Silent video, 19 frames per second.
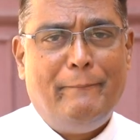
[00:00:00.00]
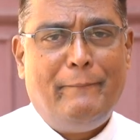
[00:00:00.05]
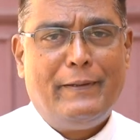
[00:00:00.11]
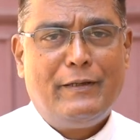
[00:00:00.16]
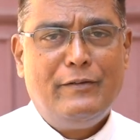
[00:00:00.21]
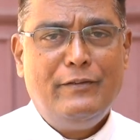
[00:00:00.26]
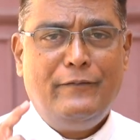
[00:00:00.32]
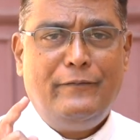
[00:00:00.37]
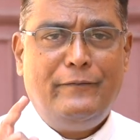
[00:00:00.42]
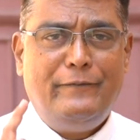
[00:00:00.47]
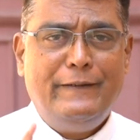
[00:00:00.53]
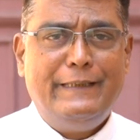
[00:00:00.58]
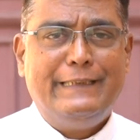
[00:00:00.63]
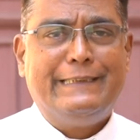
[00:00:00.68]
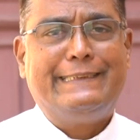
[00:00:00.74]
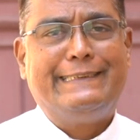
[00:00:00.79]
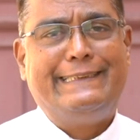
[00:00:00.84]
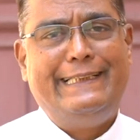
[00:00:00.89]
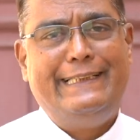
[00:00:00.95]
One of the
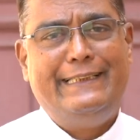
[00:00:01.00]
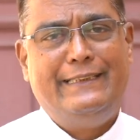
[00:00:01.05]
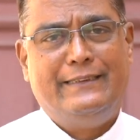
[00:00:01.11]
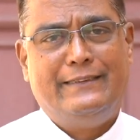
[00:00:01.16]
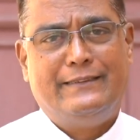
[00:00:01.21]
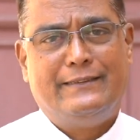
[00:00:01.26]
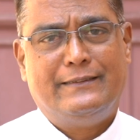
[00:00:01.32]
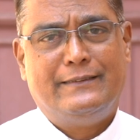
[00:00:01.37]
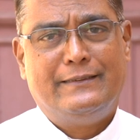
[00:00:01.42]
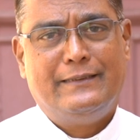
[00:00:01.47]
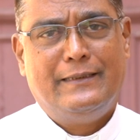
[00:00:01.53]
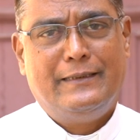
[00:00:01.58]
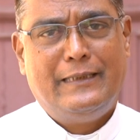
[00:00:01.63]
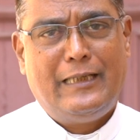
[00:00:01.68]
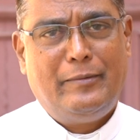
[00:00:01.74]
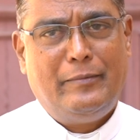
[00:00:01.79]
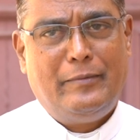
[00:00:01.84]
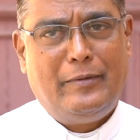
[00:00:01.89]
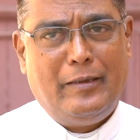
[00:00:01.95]
first things
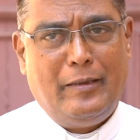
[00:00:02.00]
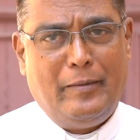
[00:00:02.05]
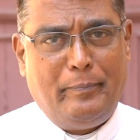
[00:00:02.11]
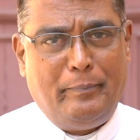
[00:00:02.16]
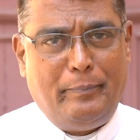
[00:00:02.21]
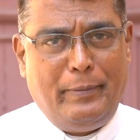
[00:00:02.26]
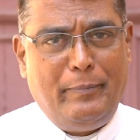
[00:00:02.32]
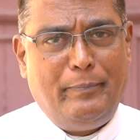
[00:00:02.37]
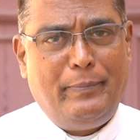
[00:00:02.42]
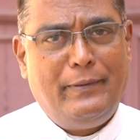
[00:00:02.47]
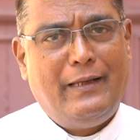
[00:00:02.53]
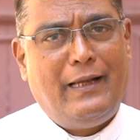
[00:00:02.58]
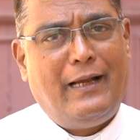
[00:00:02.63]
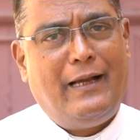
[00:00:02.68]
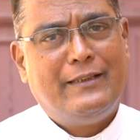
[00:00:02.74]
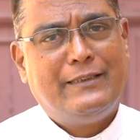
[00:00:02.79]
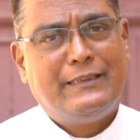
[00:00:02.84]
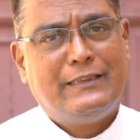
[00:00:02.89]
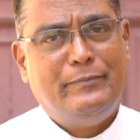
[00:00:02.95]
that people
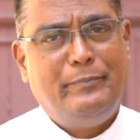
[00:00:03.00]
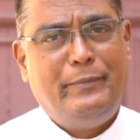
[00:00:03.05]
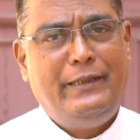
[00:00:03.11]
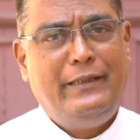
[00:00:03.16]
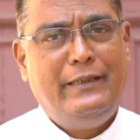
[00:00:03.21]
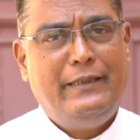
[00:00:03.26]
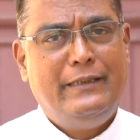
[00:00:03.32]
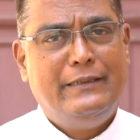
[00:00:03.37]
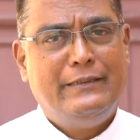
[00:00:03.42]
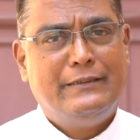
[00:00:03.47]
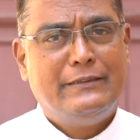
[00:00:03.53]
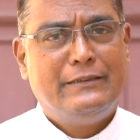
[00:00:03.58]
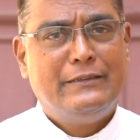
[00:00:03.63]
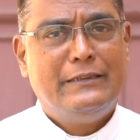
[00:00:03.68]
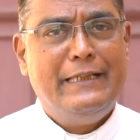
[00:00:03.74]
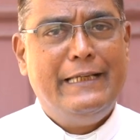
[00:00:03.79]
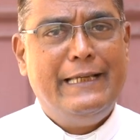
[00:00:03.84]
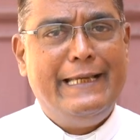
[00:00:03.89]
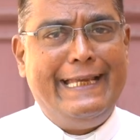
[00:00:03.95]
ask me
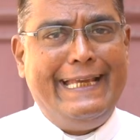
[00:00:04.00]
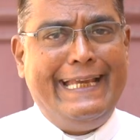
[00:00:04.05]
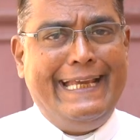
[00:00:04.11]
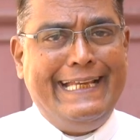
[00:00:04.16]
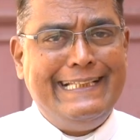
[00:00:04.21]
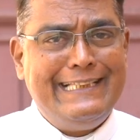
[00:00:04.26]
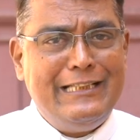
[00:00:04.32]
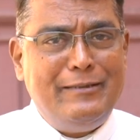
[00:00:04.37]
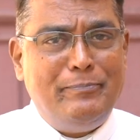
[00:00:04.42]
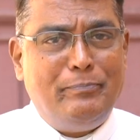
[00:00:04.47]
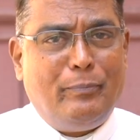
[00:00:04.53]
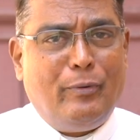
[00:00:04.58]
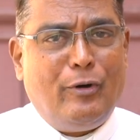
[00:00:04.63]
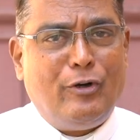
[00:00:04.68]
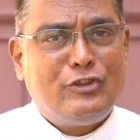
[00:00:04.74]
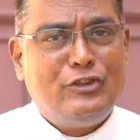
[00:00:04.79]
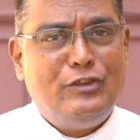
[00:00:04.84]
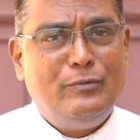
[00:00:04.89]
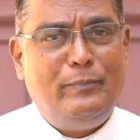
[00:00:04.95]
is it
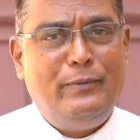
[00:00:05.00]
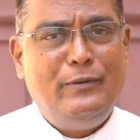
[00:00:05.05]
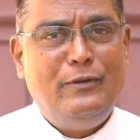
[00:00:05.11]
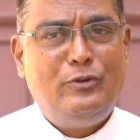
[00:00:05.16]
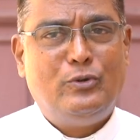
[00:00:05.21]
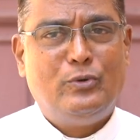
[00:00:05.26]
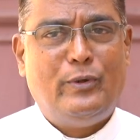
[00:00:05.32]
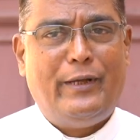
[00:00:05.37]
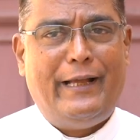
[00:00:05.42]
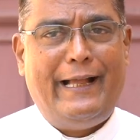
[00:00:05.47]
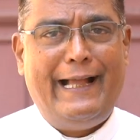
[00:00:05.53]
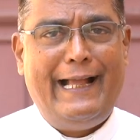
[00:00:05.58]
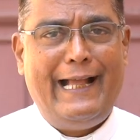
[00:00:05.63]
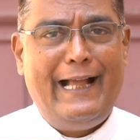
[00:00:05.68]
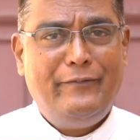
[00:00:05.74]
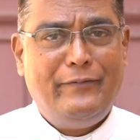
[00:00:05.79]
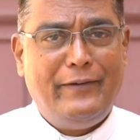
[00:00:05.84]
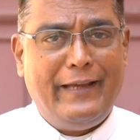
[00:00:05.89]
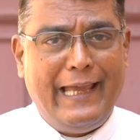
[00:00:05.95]
possible to
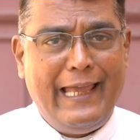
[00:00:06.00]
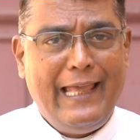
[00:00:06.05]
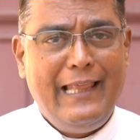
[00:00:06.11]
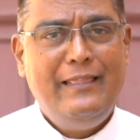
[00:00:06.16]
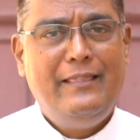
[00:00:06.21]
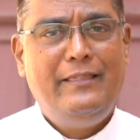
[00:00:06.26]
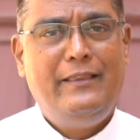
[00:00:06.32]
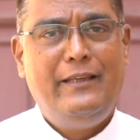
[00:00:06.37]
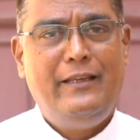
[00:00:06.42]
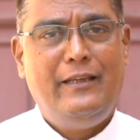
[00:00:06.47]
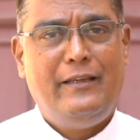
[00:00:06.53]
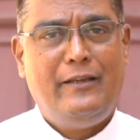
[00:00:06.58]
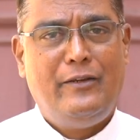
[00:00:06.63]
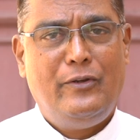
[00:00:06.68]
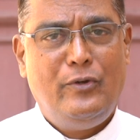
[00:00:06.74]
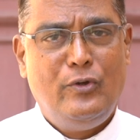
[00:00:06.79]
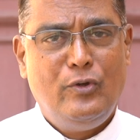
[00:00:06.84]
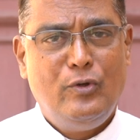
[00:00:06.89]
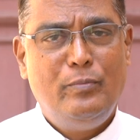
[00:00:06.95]
have healthy
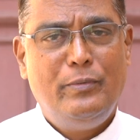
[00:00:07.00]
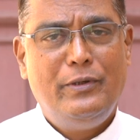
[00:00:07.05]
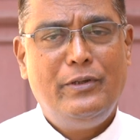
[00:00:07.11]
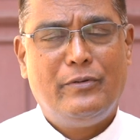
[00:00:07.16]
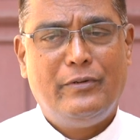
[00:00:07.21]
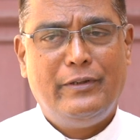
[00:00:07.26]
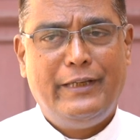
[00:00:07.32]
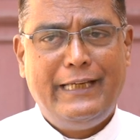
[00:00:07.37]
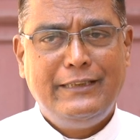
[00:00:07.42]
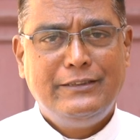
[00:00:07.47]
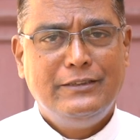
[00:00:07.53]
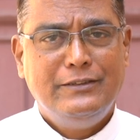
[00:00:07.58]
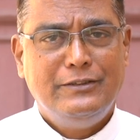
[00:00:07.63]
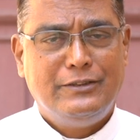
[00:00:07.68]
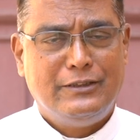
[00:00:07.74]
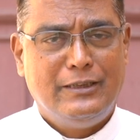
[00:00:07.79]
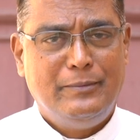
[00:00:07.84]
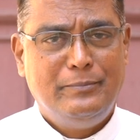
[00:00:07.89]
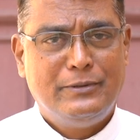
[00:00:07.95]
human
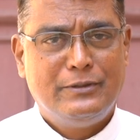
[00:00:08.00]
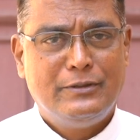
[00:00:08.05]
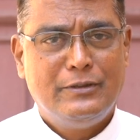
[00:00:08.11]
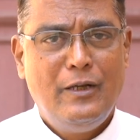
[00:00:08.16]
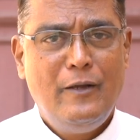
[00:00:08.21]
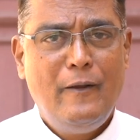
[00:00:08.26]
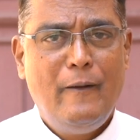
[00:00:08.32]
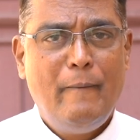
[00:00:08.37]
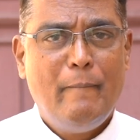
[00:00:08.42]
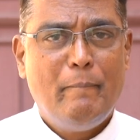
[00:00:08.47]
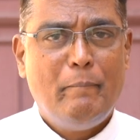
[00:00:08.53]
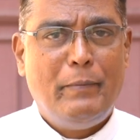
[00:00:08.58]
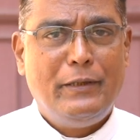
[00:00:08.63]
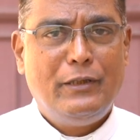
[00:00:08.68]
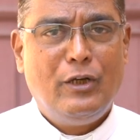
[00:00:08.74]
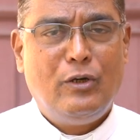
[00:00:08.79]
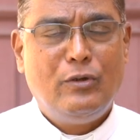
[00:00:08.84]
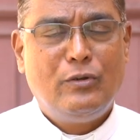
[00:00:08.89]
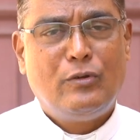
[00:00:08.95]
relationships
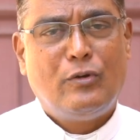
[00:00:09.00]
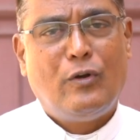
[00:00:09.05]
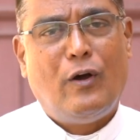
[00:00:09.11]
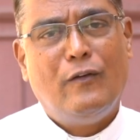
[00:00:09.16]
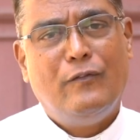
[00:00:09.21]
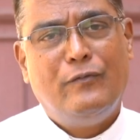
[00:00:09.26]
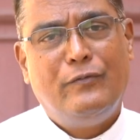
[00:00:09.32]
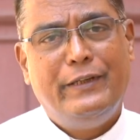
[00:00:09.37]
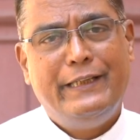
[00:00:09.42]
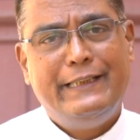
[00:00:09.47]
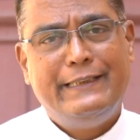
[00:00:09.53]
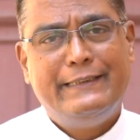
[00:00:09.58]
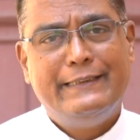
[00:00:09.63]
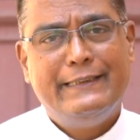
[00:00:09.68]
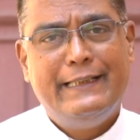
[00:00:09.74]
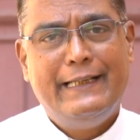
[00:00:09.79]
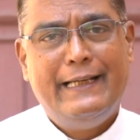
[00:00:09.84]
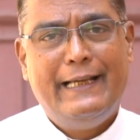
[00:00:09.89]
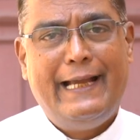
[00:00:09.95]
without
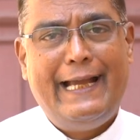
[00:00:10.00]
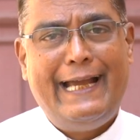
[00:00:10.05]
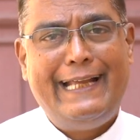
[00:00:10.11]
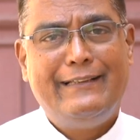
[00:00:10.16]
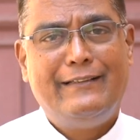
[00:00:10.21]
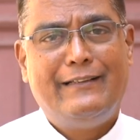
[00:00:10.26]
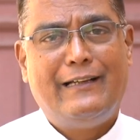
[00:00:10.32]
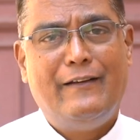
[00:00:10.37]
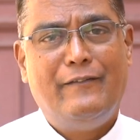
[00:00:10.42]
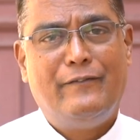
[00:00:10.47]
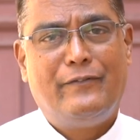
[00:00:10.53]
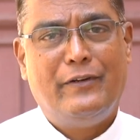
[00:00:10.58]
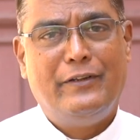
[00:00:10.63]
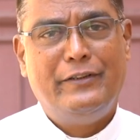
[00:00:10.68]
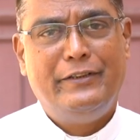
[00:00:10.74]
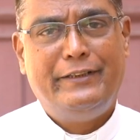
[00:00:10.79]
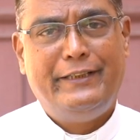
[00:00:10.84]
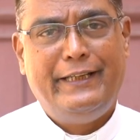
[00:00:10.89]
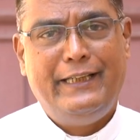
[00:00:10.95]
conflict and
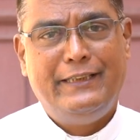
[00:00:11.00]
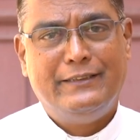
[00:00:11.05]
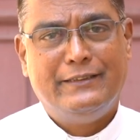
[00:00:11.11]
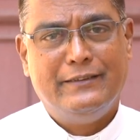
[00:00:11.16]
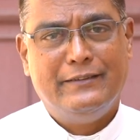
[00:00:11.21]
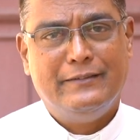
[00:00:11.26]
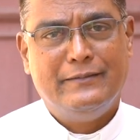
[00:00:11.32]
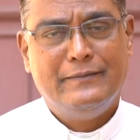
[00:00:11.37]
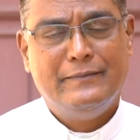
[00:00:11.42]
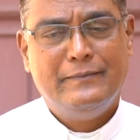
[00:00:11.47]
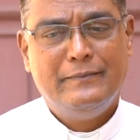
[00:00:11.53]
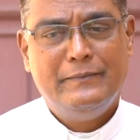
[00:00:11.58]
confrontation?